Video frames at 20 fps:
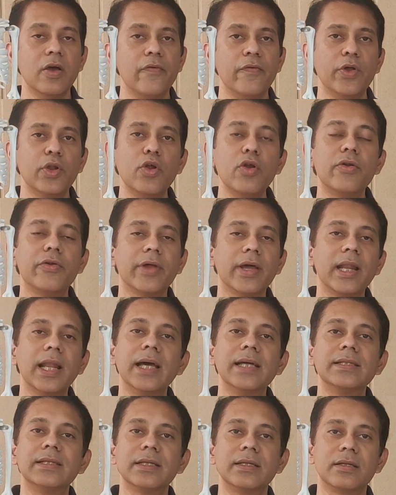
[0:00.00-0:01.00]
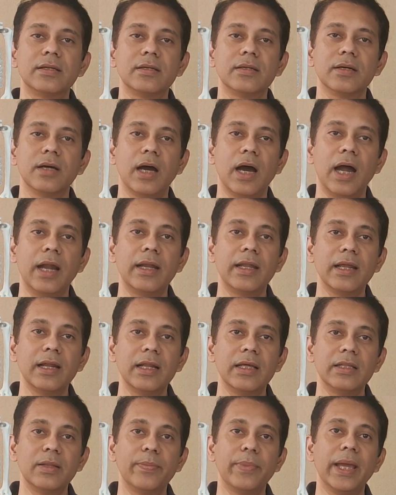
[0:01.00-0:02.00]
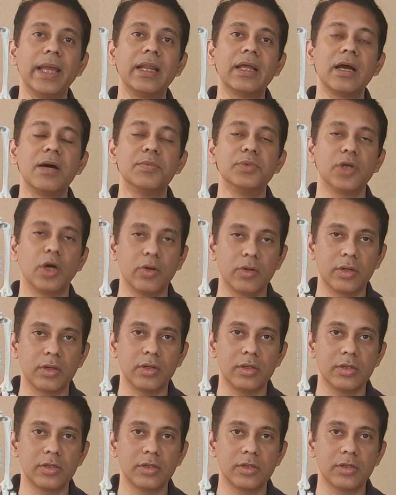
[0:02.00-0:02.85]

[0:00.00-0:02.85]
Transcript: We don't realize it until the pain comes out.